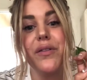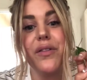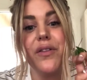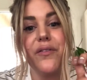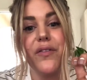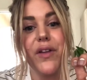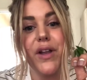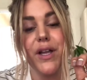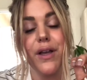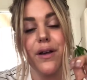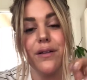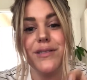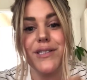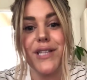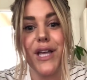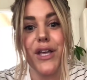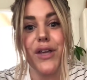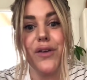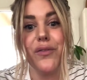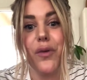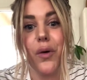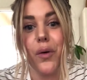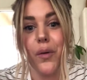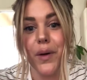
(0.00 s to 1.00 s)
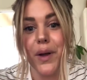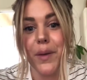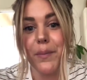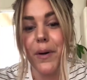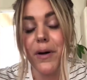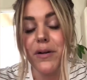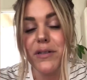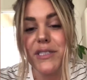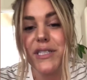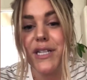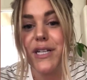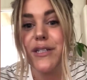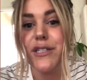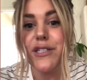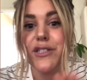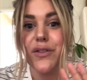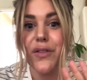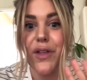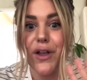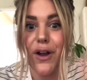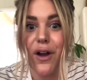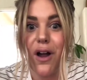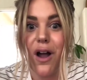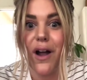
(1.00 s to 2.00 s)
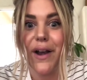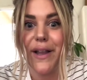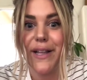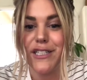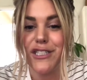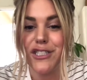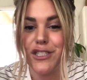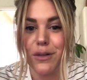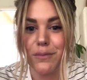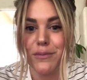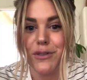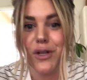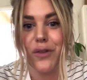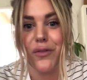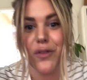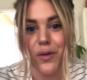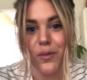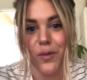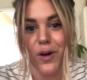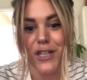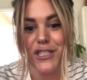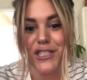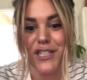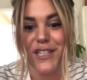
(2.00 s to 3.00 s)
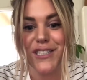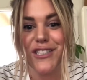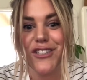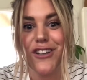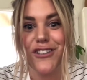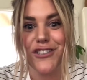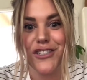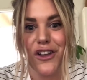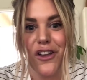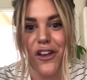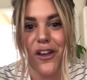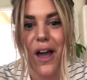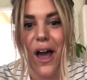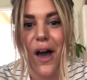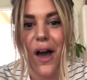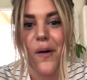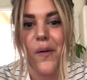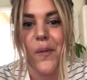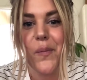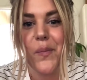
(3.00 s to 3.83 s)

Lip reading: the videos that you've already posted so that your audience jumps over and watches. I'll show you how.